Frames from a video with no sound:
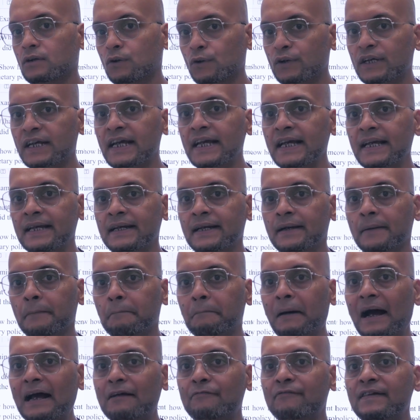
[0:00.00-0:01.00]
okay,
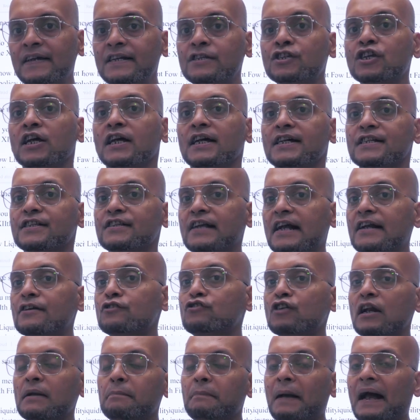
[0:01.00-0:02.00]
by which
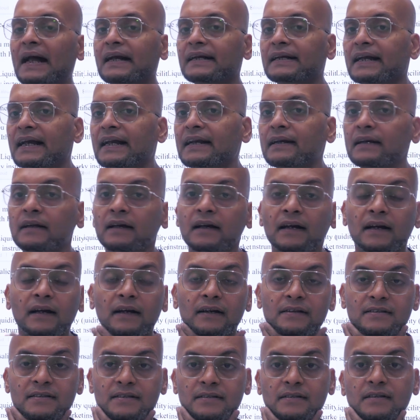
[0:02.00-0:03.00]
central bank can
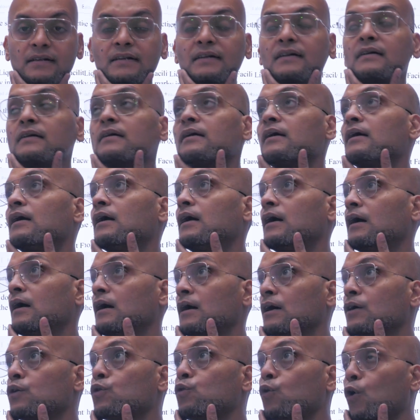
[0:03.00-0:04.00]

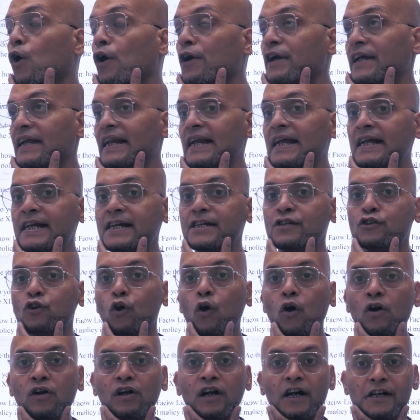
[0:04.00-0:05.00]
uh, coordinate
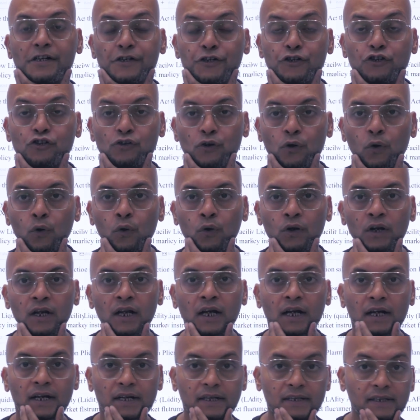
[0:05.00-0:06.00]
or
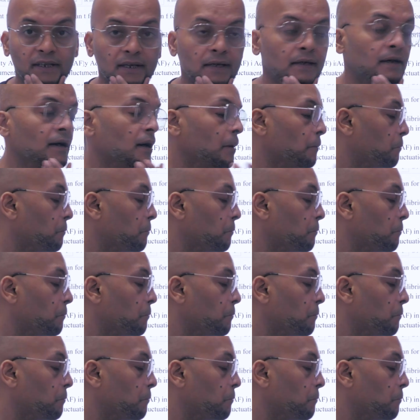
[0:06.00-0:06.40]
control the